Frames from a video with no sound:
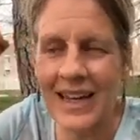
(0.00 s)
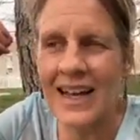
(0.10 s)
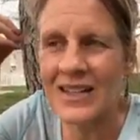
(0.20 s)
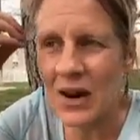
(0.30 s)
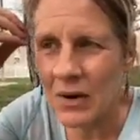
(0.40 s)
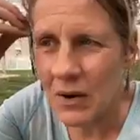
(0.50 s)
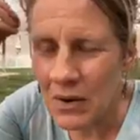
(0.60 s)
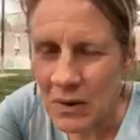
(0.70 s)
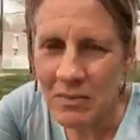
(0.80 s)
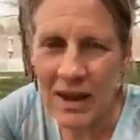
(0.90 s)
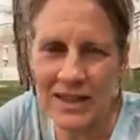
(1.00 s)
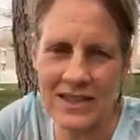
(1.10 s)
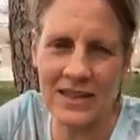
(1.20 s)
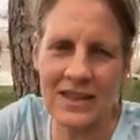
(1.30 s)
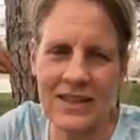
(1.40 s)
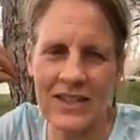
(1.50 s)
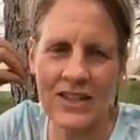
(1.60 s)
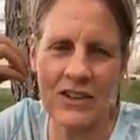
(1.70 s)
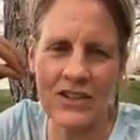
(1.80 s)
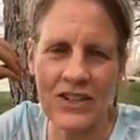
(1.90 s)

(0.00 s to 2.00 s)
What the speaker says: It's our own mindset that this starts.